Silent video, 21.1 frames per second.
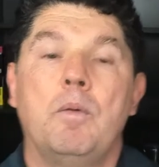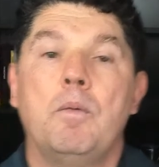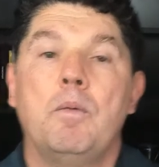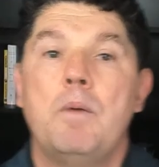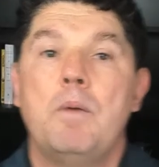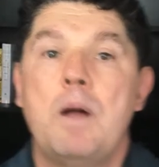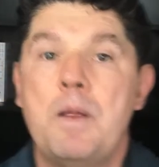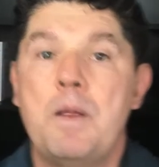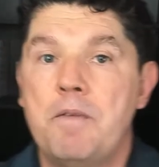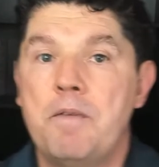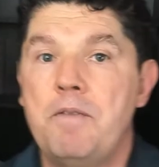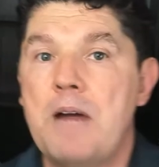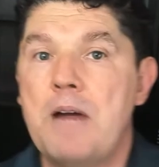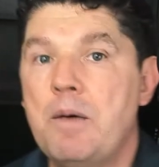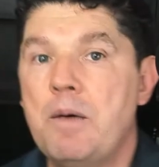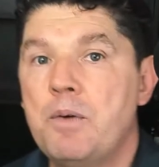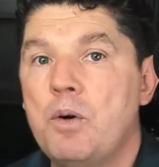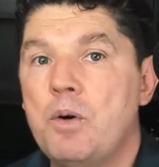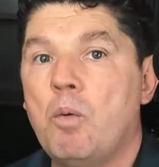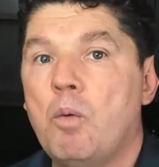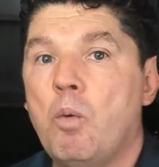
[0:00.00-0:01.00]
and the
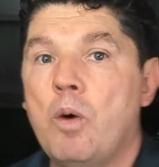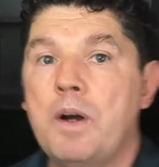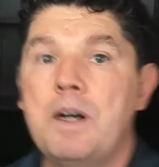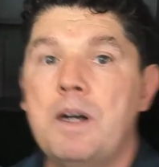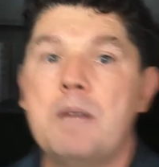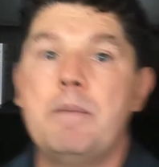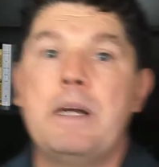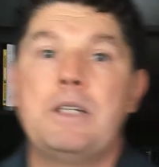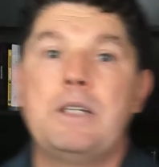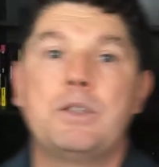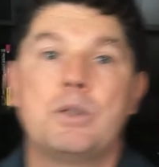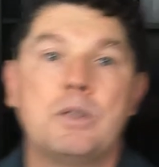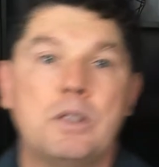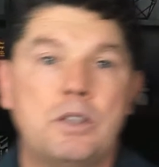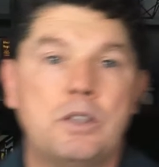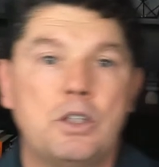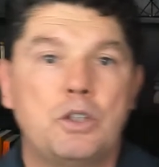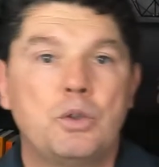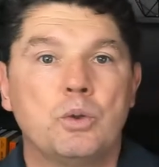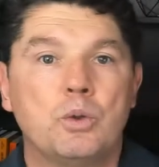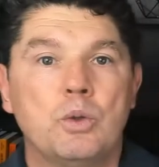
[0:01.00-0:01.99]
founder wanted to make sure that the
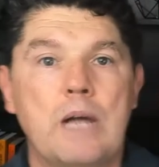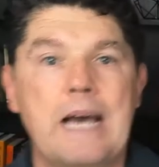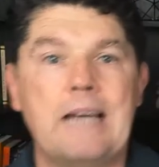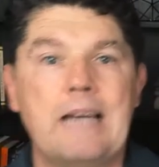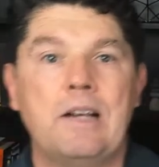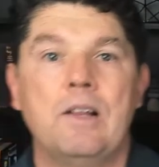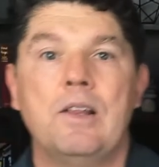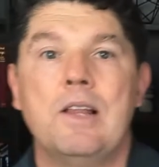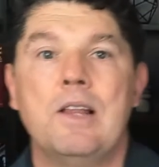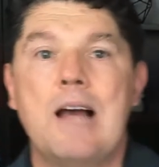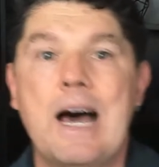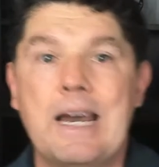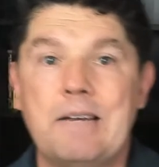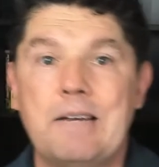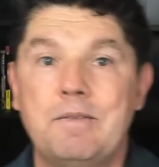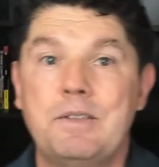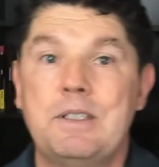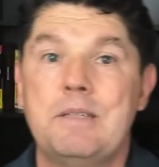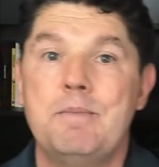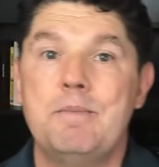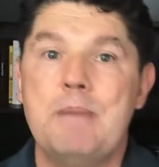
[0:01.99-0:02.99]
tool had a lot of
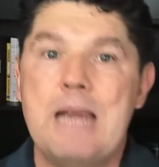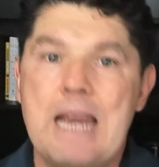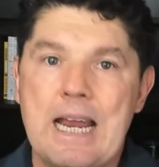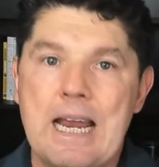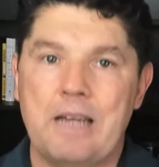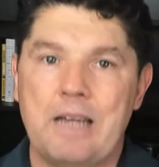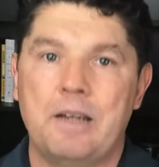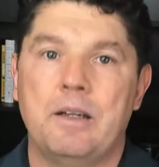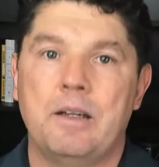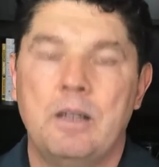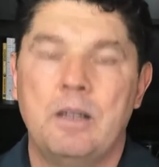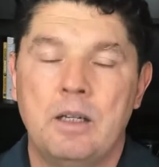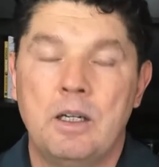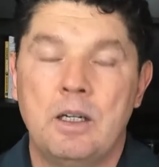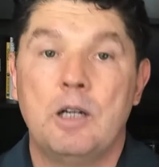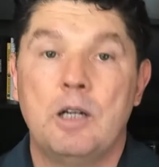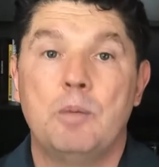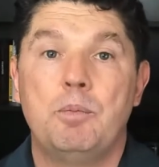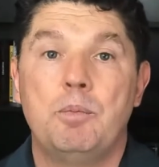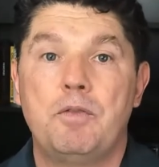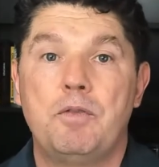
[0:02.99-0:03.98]
demand
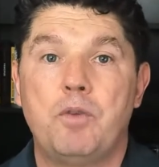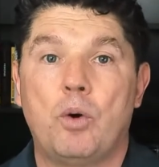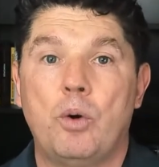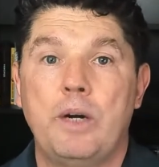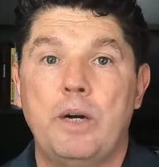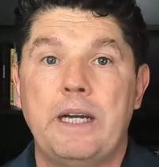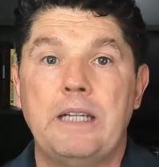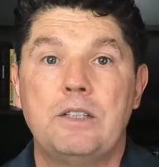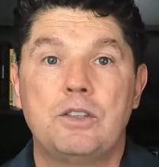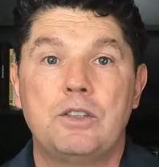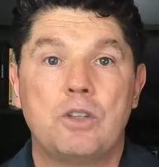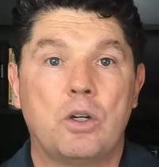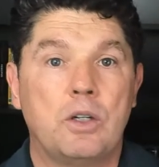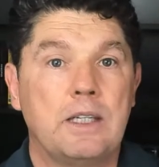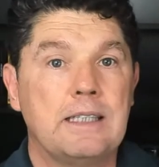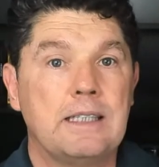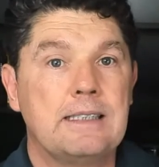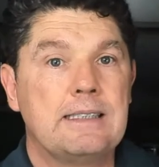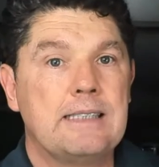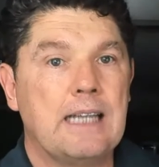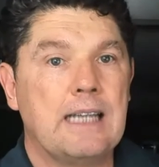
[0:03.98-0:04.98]
before he started
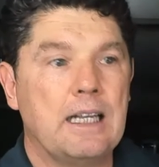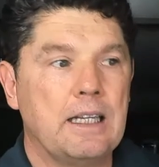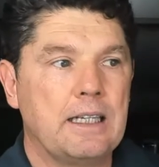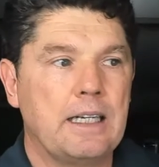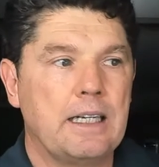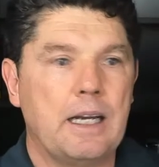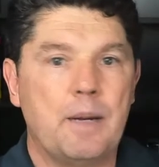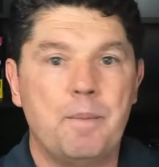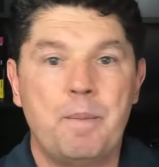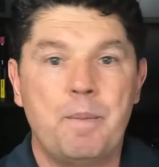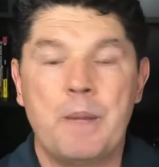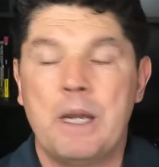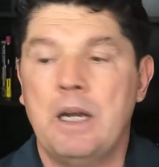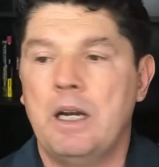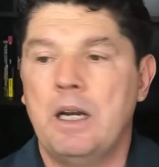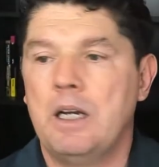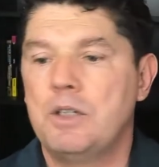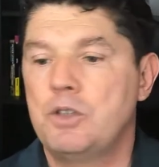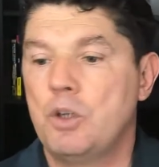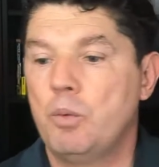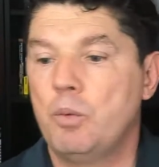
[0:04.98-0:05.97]
selling it.
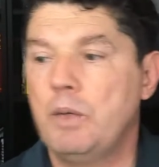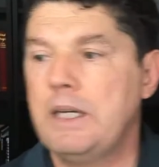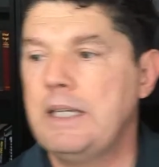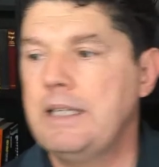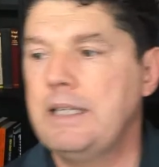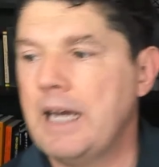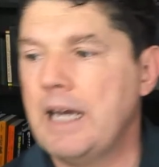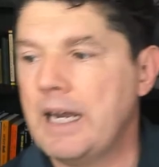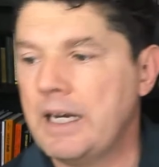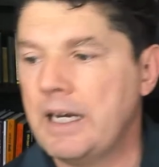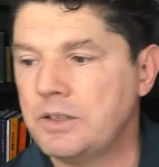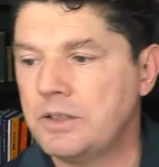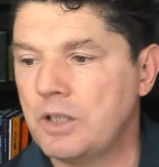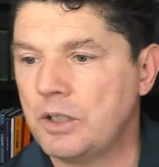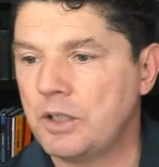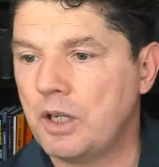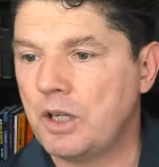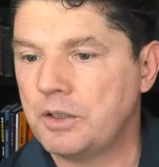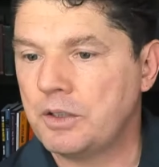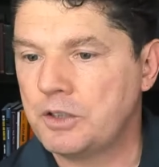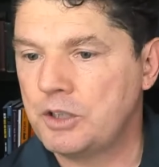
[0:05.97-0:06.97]
And so, what he did is I'll,
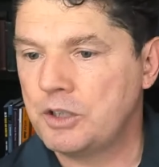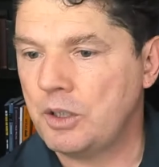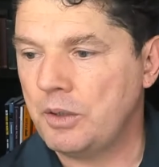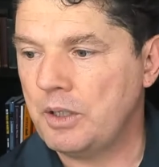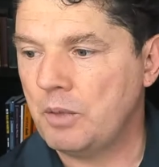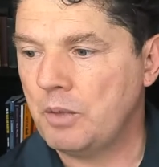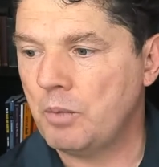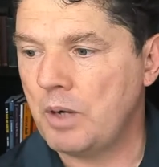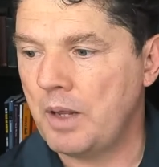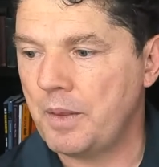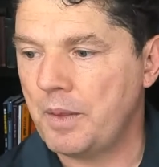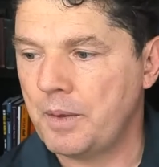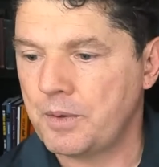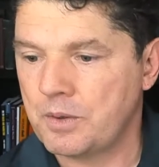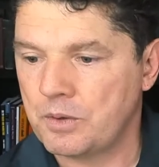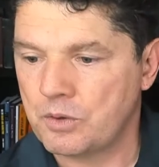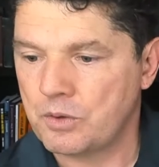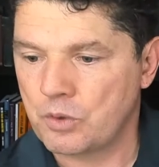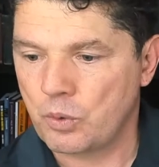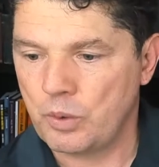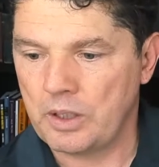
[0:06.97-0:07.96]
I'll show you what the
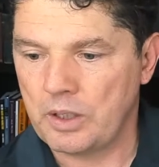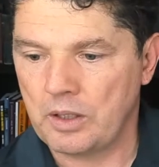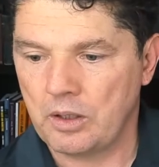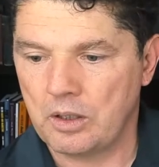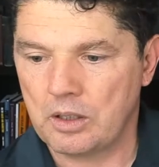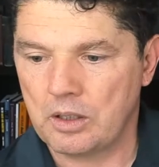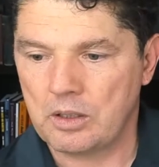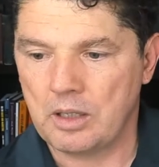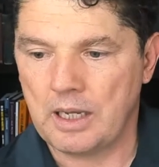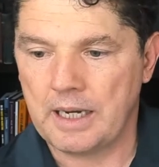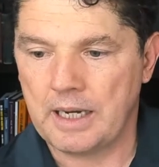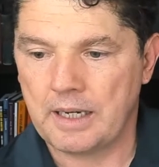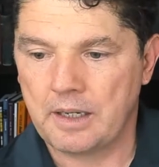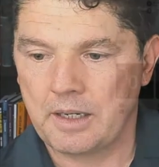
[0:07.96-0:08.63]
screen looked like.